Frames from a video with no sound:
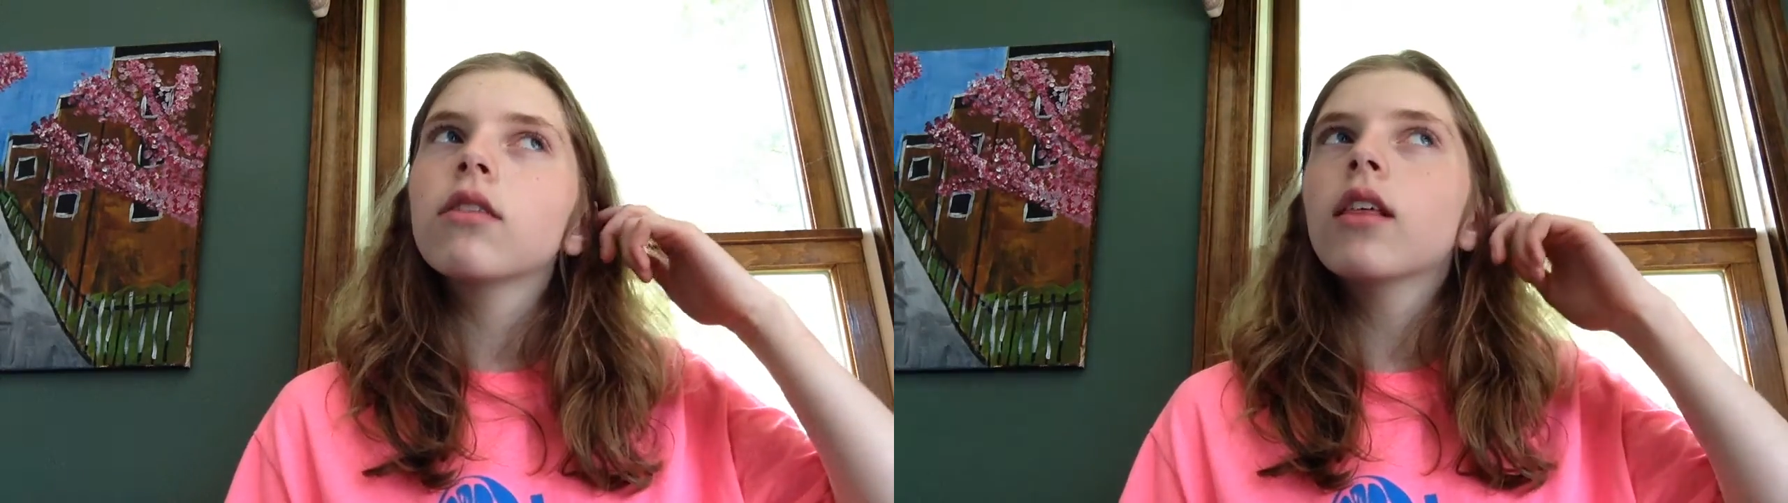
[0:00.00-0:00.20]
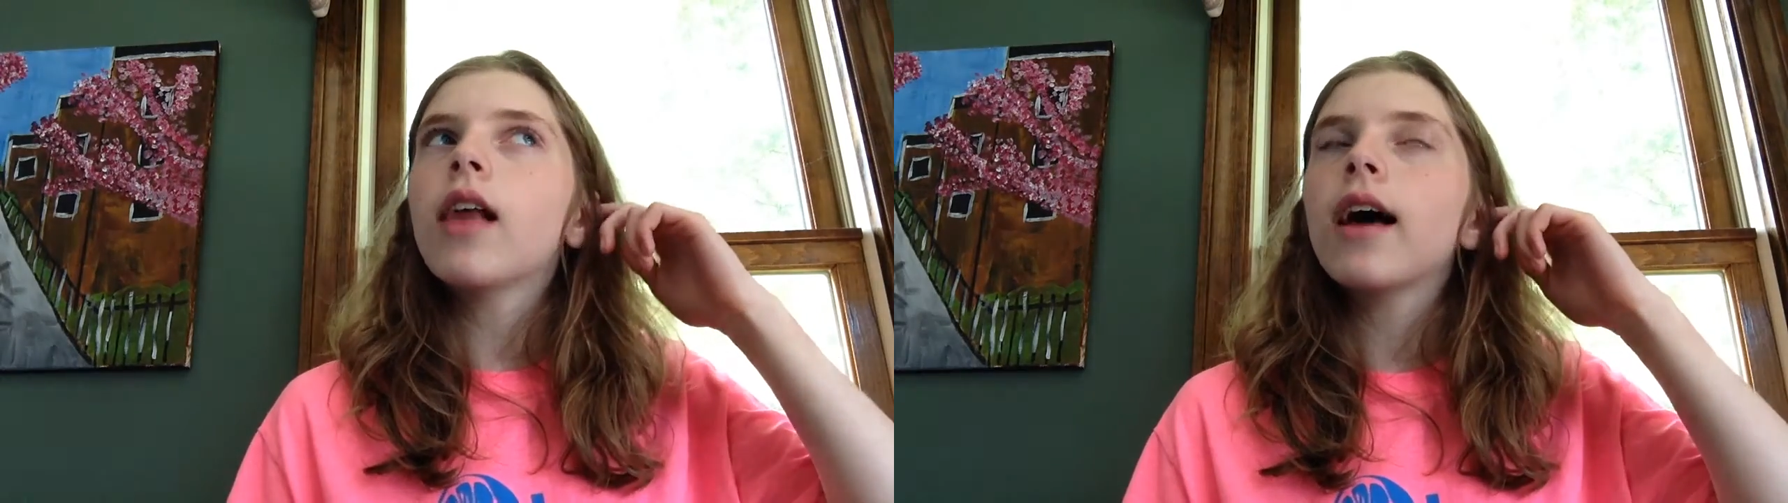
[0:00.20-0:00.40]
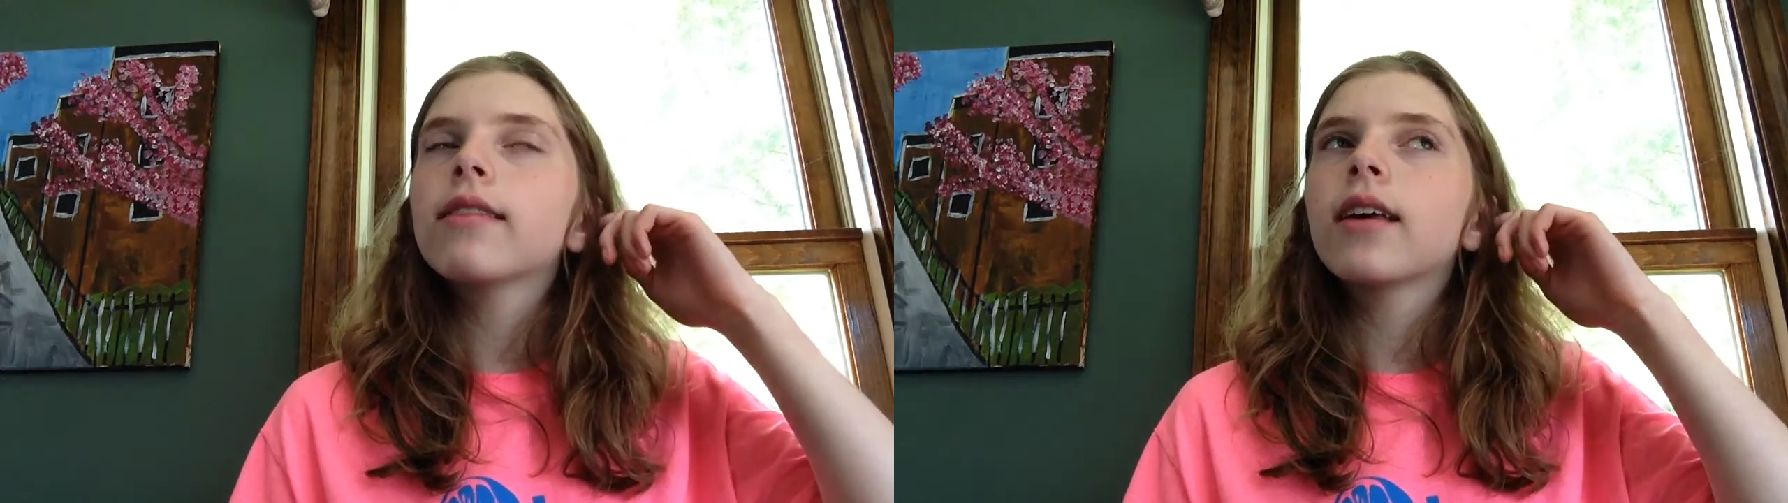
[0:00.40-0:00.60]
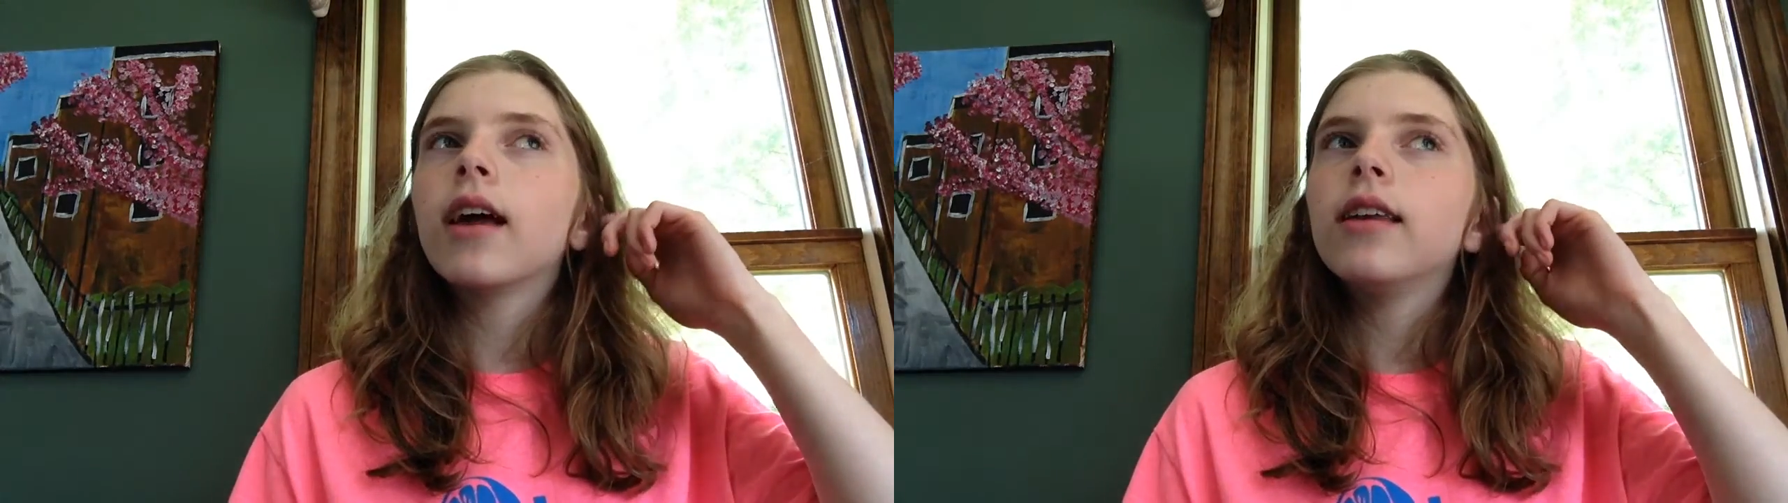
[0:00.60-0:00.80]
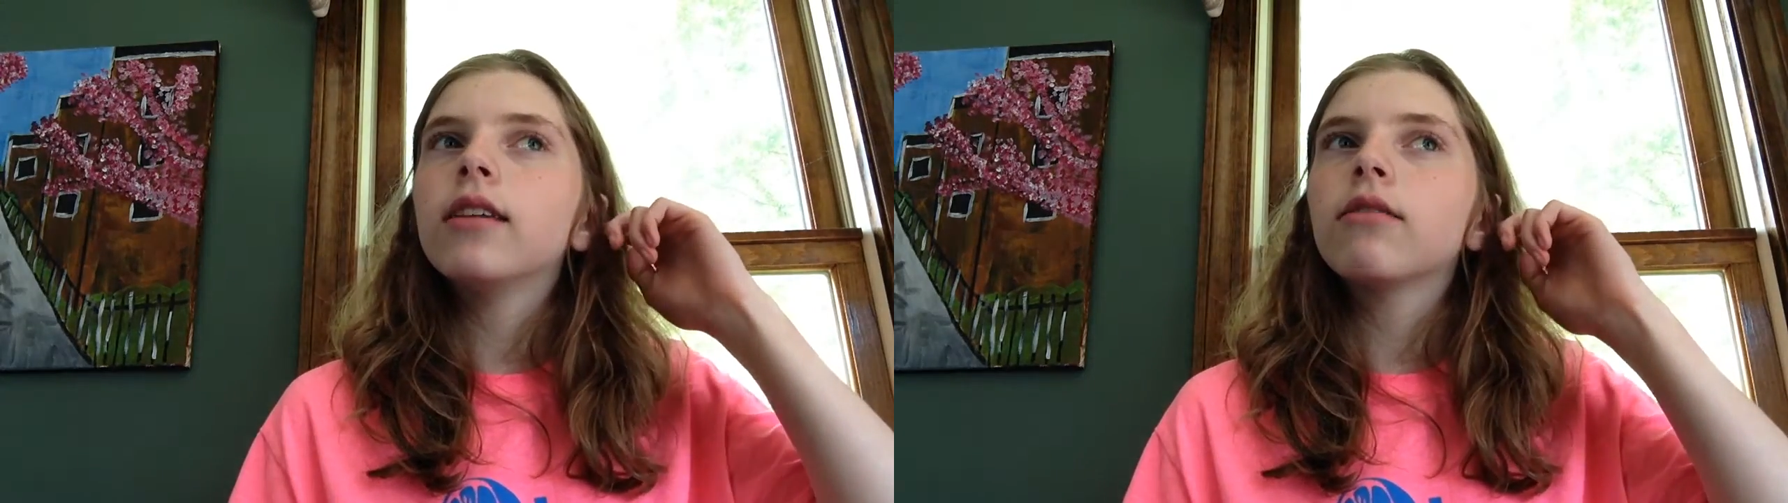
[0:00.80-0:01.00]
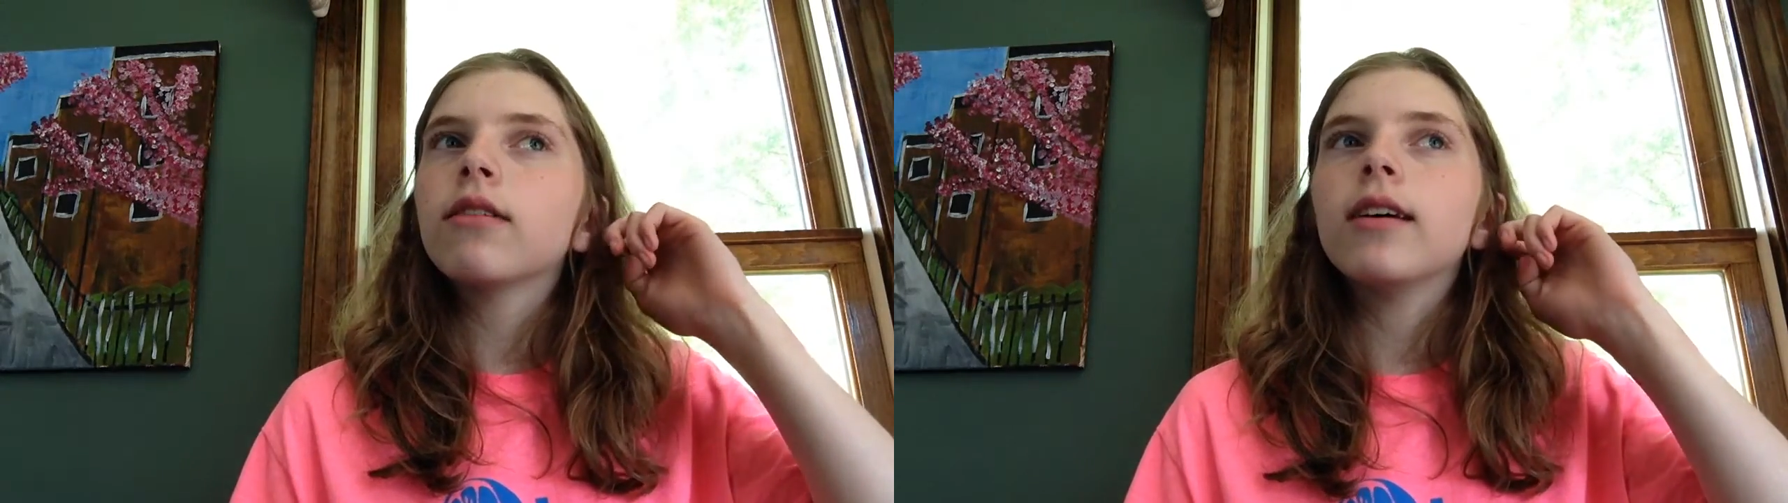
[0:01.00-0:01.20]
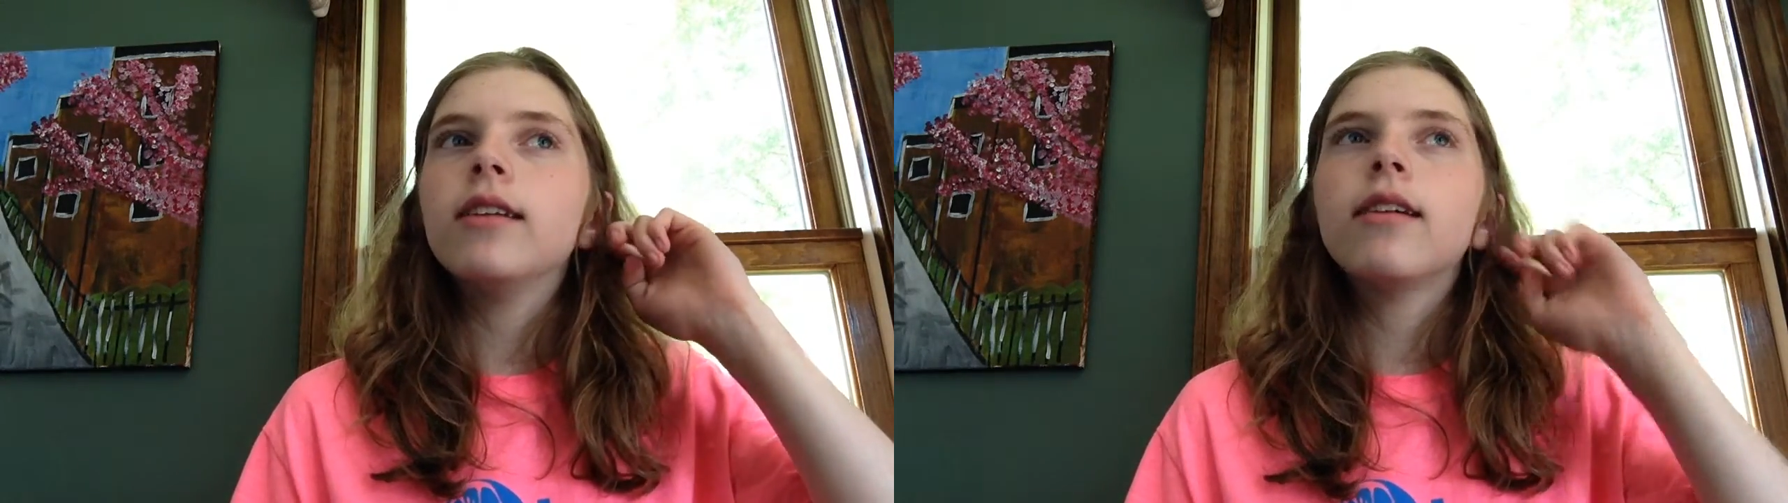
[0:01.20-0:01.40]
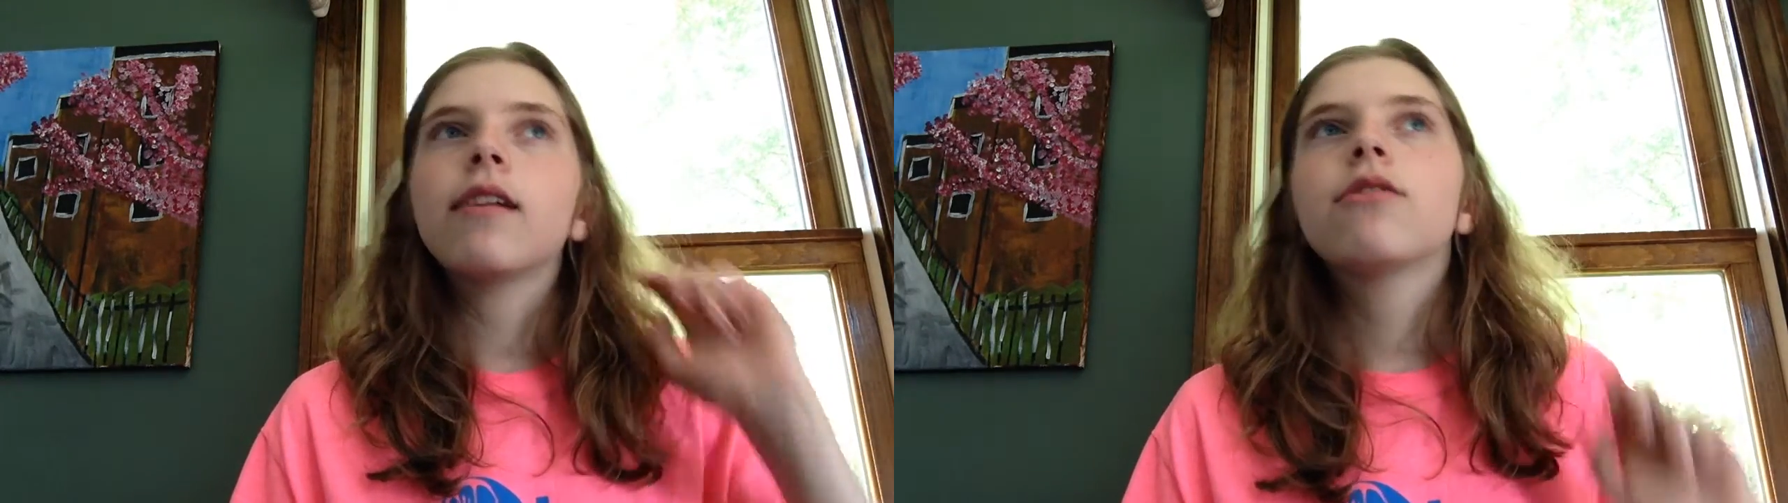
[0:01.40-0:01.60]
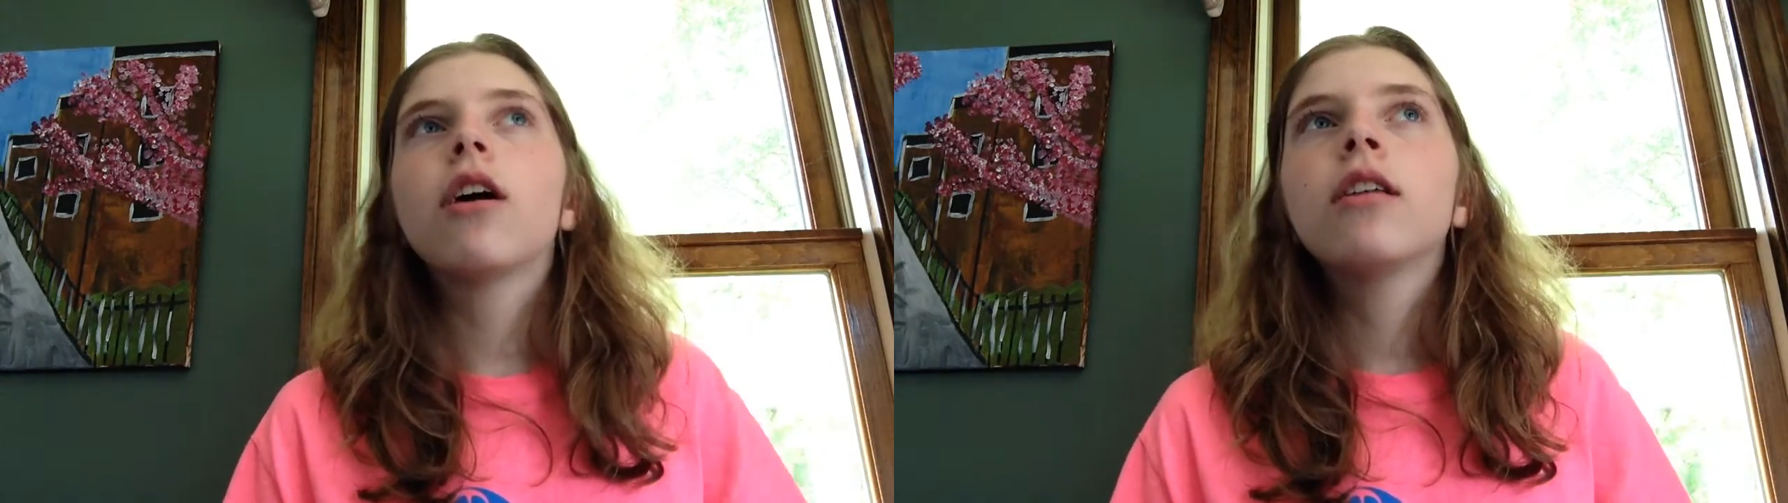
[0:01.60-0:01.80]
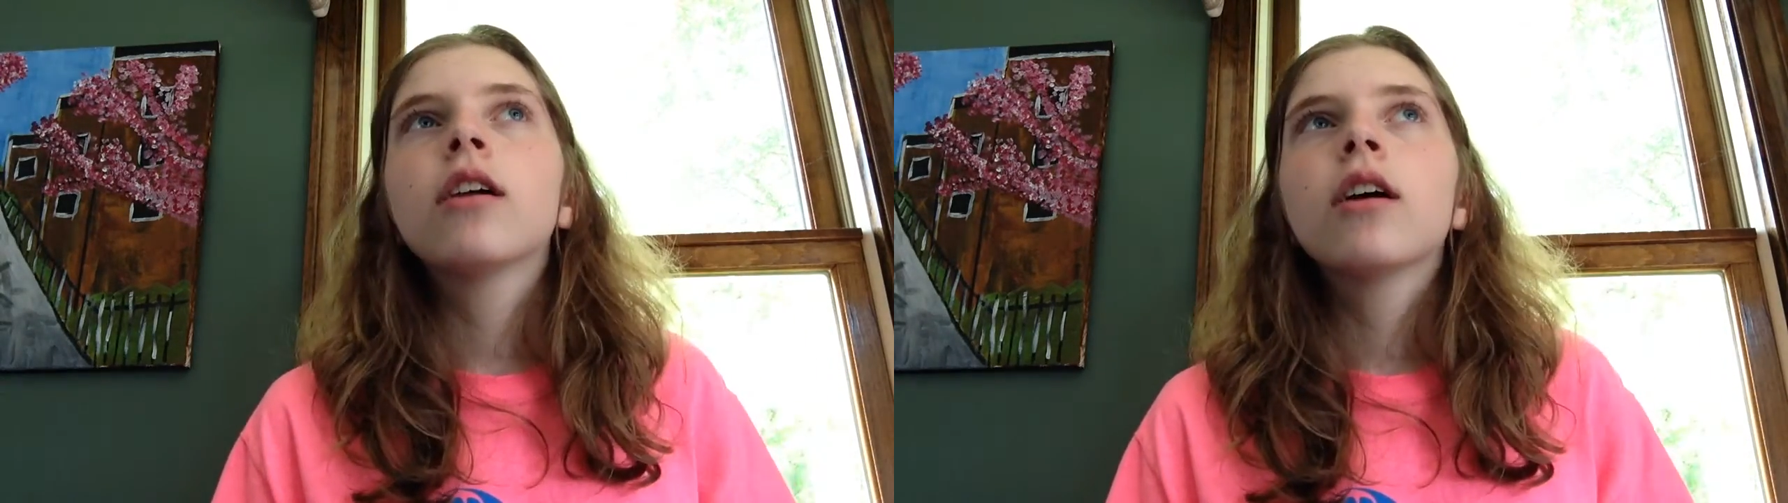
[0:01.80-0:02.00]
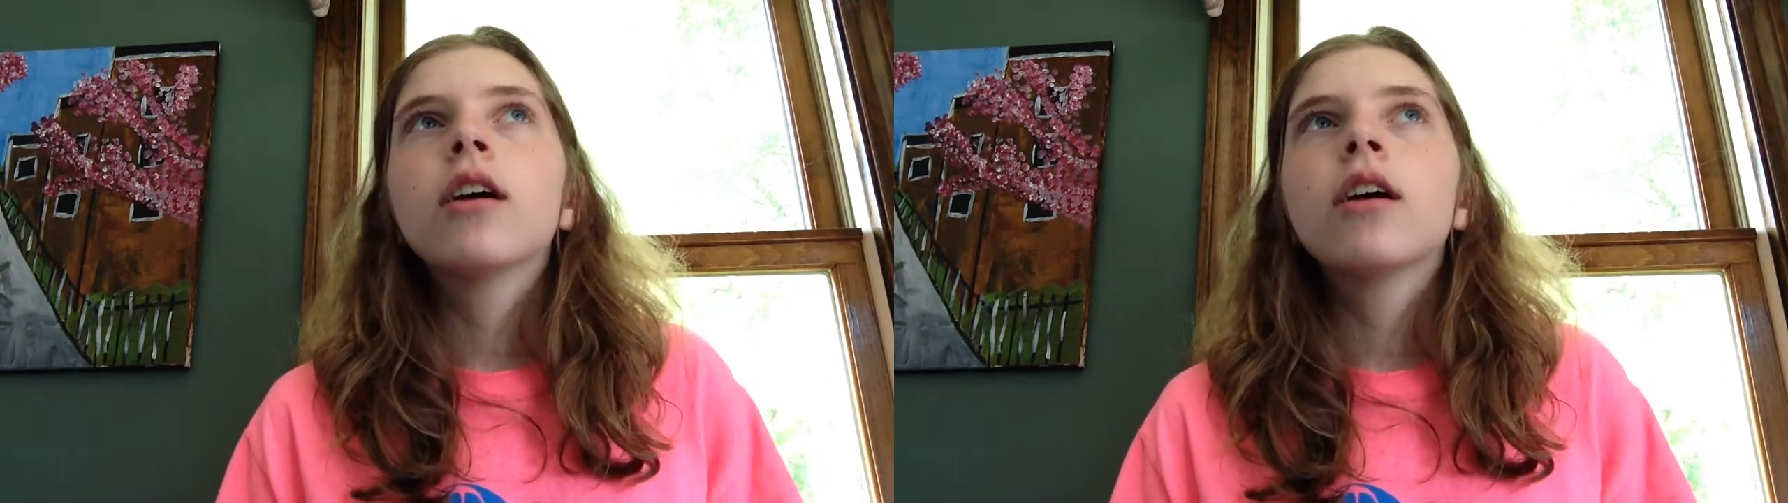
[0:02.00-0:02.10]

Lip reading: the last thing I need to really touch on